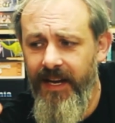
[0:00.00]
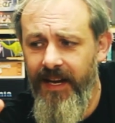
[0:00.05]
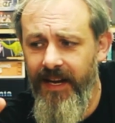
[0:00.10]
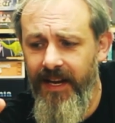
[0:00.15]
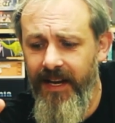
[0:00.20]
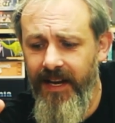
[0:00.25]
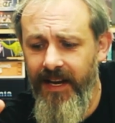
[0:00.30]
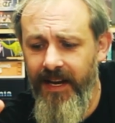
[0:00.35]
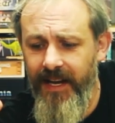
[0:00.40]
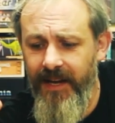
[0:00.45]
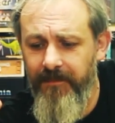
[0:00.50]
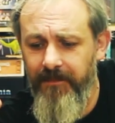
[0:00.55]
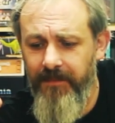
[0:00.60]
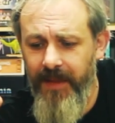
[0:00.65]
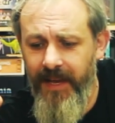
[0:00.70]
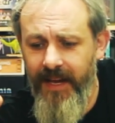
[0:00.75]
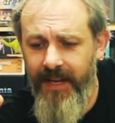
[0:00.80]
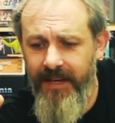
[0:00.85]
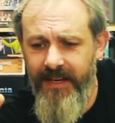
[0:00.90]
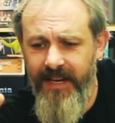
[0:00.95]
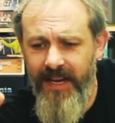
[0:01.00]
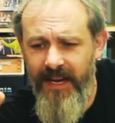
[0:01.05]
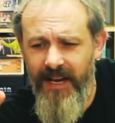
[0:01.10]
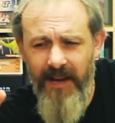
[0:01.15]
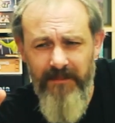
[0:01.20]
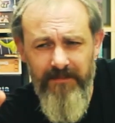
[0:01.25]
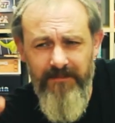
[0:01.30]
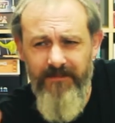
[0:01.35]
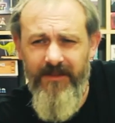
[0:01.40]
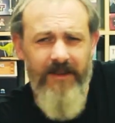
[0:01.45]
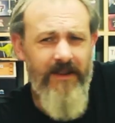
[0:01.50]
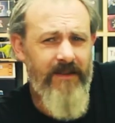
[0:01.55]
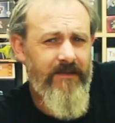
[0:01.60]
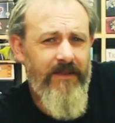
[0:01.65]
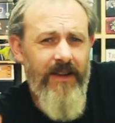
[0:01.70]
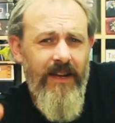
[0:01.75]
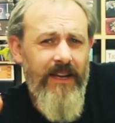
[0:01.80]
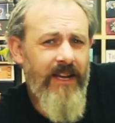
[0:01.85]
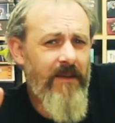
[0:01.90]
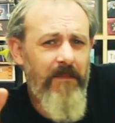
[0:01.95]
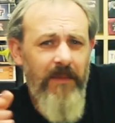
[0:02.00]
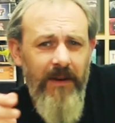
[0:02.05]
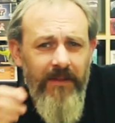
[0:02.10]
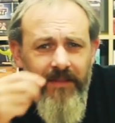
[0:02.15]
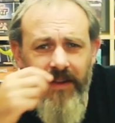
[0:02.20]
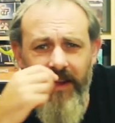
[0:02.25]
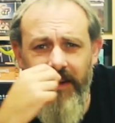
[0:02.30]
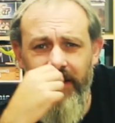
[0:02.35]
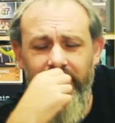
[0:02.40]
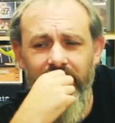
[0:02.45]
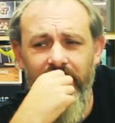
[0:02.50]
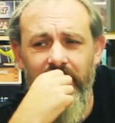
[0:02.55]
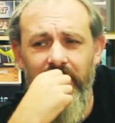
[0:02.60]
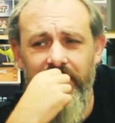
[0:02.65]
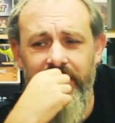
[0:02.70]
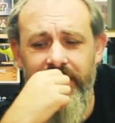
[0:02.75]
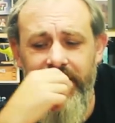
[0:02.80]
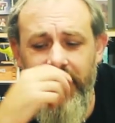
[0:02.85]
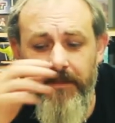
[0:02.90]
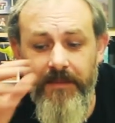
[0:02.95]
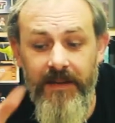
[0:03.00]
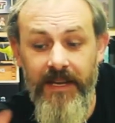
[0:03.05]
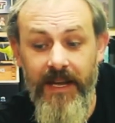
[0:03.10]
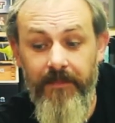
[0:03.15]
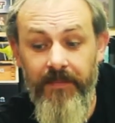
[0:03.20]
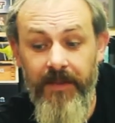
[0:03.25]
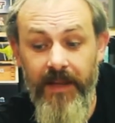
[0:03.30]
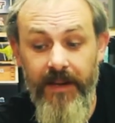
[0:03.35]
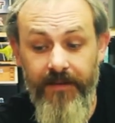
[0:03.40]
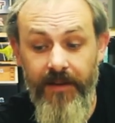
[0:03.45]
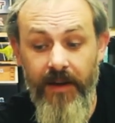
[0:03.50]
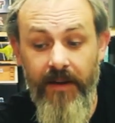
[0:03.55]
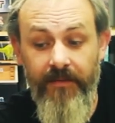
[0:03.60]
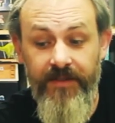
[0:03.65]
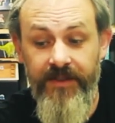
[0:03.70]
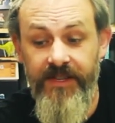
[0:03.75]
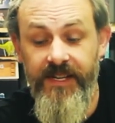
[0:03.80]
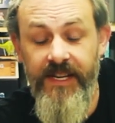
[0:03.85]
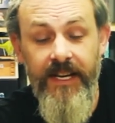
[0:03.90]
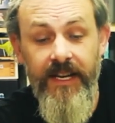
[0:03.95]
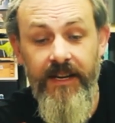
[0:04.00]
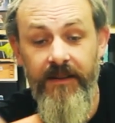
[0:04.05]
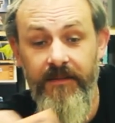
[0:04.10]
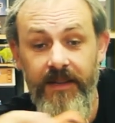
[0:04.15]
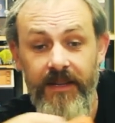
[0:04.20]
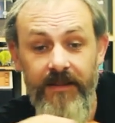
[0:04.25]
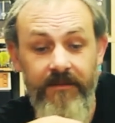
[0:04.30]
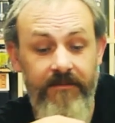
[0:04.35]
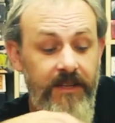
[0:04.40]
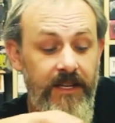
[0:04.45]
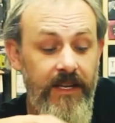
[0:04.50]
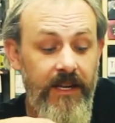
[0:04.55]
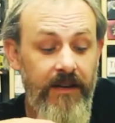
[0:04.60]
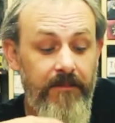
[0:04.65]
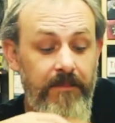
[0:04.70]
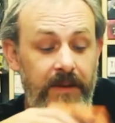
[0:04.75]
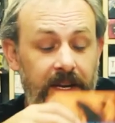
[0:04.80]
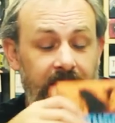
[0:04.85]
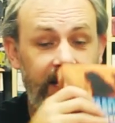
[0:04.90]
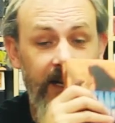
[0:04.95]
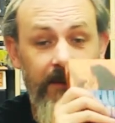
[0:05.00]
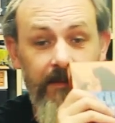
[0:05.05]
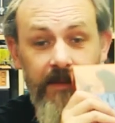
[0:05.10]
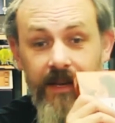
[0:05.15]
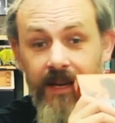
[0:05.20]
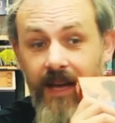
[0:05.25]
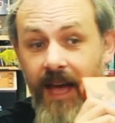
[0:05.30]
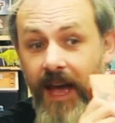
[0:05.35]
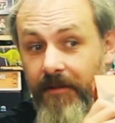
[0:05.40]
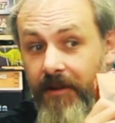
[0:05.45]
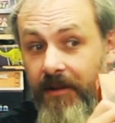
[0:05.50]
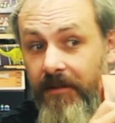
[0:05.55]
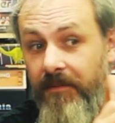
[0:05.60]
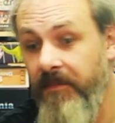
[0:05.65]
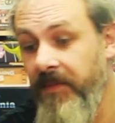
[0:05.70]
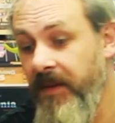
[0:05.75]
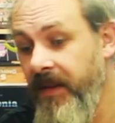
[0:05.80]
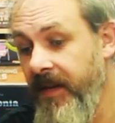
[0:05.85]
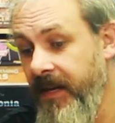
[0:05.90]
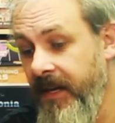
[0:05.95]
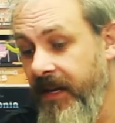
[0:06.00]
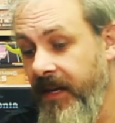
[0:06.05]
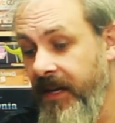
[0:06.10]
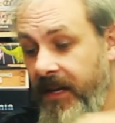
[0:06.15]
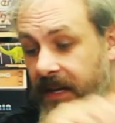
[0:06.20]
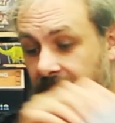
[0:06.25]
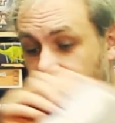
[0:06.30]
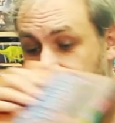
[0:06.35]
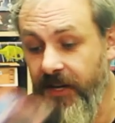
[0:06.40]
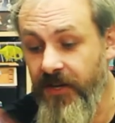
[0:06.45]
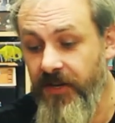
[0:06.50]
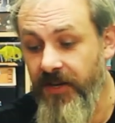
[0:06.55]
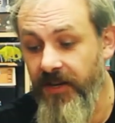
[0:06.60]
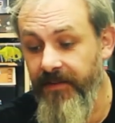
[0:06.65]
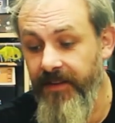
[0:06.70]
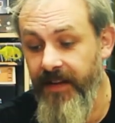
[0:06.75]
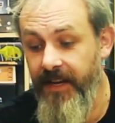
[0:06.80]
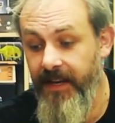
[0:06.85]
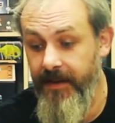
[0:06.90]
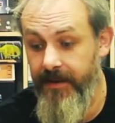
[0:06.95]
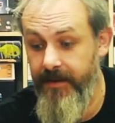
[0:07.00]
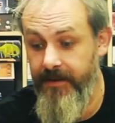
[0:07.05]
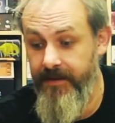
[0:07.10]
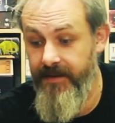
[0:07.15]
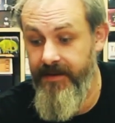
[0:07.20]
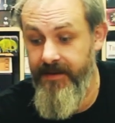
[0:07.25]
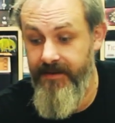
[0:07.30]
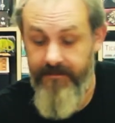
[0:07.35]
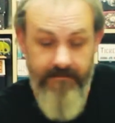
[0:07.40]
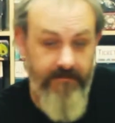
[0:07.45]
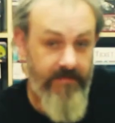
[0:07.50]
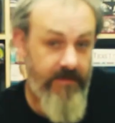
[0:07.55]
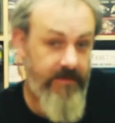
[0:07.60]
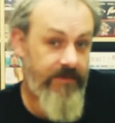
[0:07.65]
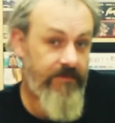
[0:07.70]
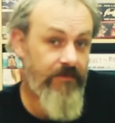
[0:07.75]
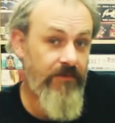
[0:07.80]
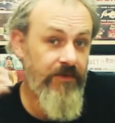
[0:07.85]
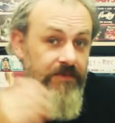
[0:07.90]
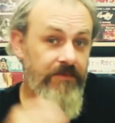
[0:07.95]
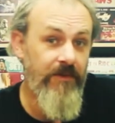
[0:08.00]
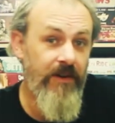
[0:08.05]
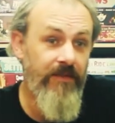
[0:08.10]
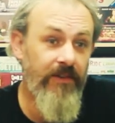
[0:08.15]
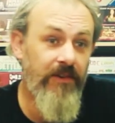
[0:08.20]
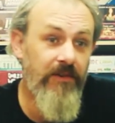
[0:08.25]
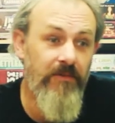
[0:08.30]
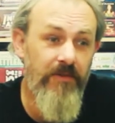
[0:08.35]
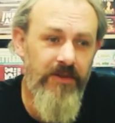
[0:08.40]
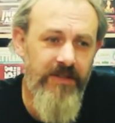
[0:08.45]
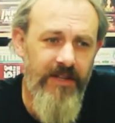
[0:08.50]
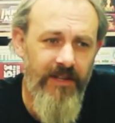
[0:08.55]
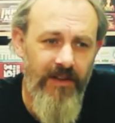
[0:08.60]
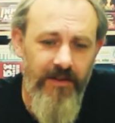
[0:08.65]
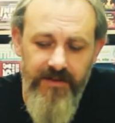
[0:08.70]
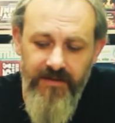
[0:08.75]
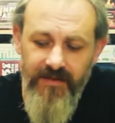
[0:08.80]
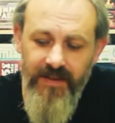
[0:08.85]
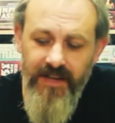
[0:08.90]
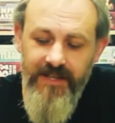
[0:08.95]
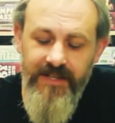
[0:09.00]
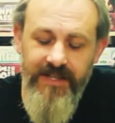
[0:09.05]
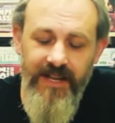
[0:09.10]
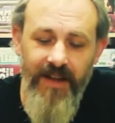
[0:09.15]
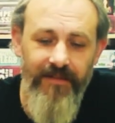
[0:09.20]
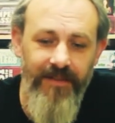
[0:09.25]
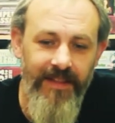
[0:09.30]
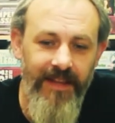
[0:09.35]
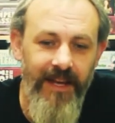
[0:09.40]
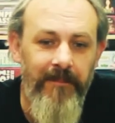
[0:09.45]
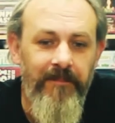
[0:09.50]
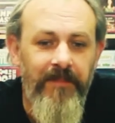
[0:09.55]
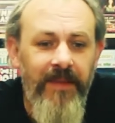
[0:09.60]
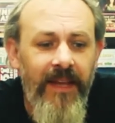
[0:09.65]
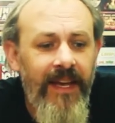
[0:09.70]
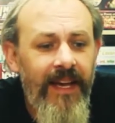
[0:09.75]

Um, and yeah, I, I can't believe that any of you not seen it. But yeah, if you haven't seen it, then you know picking up the Arrow edition of it is is always worth a call because there's lots of nice stuff in there.